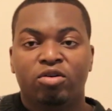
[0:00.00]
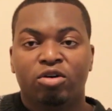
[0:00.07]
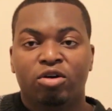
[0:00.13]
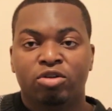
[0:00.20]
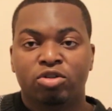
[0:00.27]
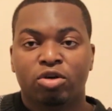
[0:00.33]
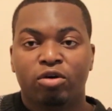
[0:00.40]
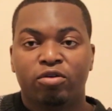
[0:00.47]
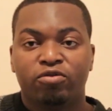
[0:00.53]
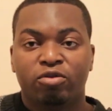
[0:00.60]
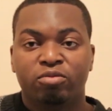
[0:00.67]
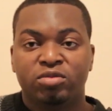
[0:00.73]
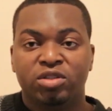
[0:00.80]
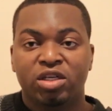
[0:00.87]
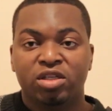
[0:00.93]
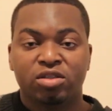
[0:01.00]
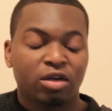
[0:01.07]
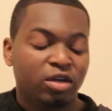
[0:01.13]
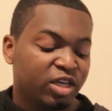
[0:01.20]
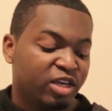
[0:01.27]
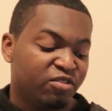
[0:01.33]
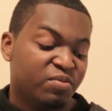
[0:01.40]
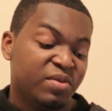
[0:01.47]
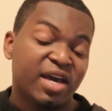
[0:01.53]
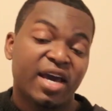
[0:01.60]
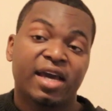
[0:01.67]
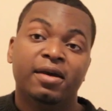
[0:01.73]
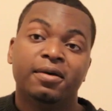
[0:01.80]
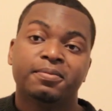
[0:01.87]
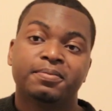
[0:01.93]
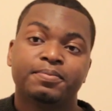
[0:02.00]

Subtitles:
a tone from G is going to give me A.